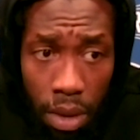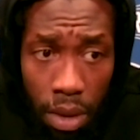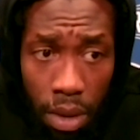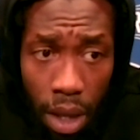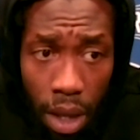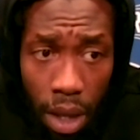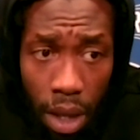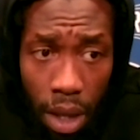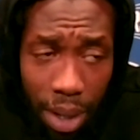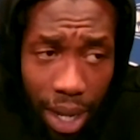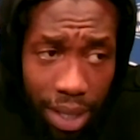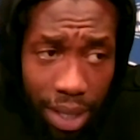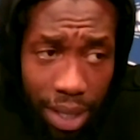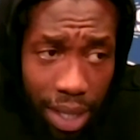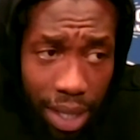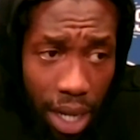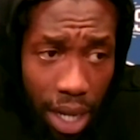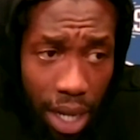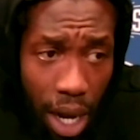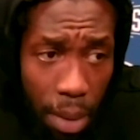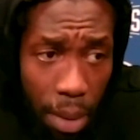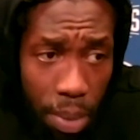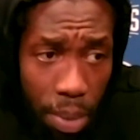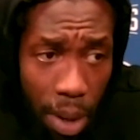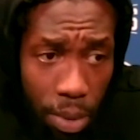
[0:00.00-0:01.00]
I mean, I think our
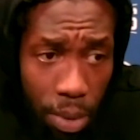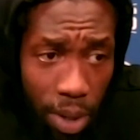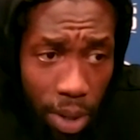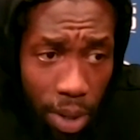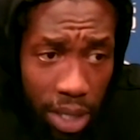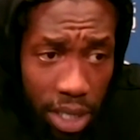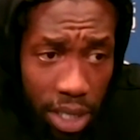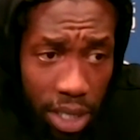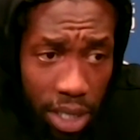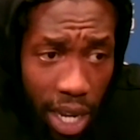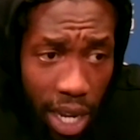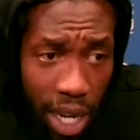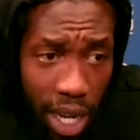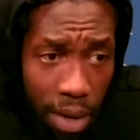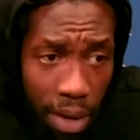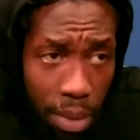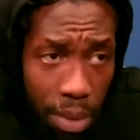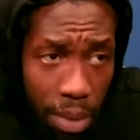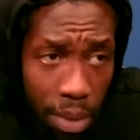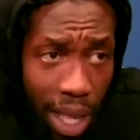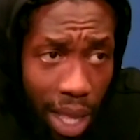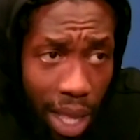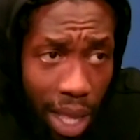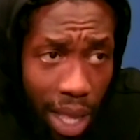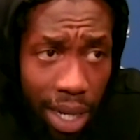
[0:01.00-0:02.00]
preparation came. I mean, a
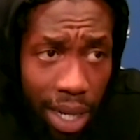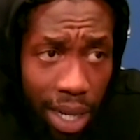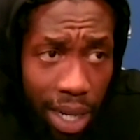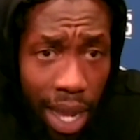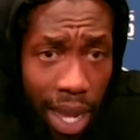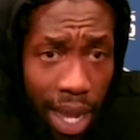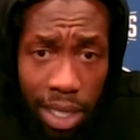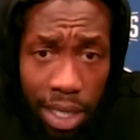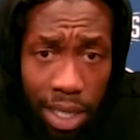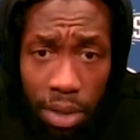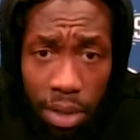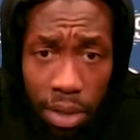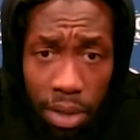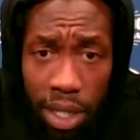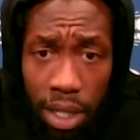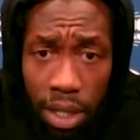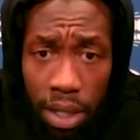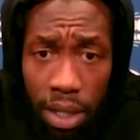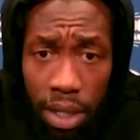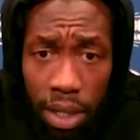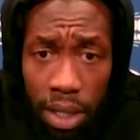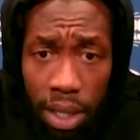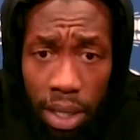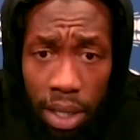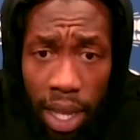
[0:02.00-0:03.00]
lot of guys that were
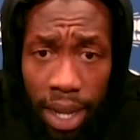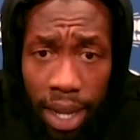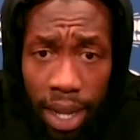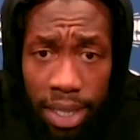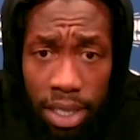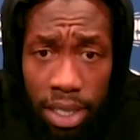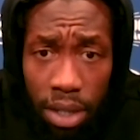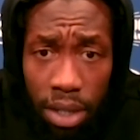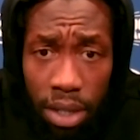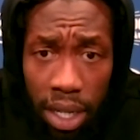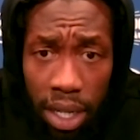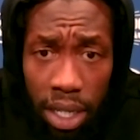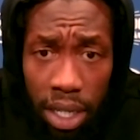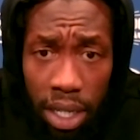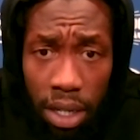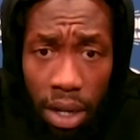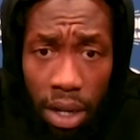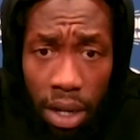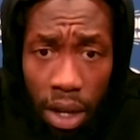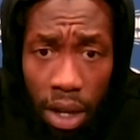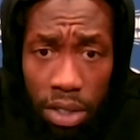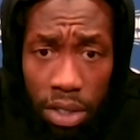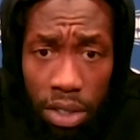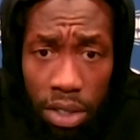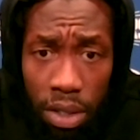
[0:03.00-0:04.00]
here last year are here
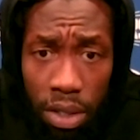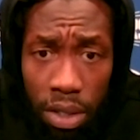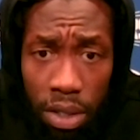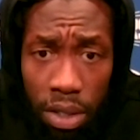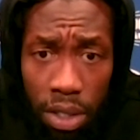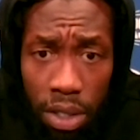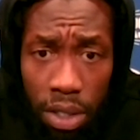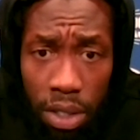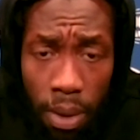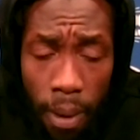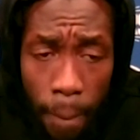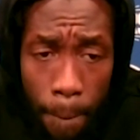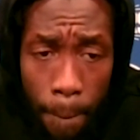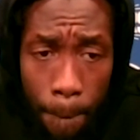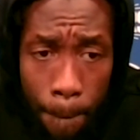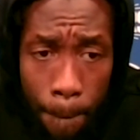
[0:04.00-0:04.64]
also. So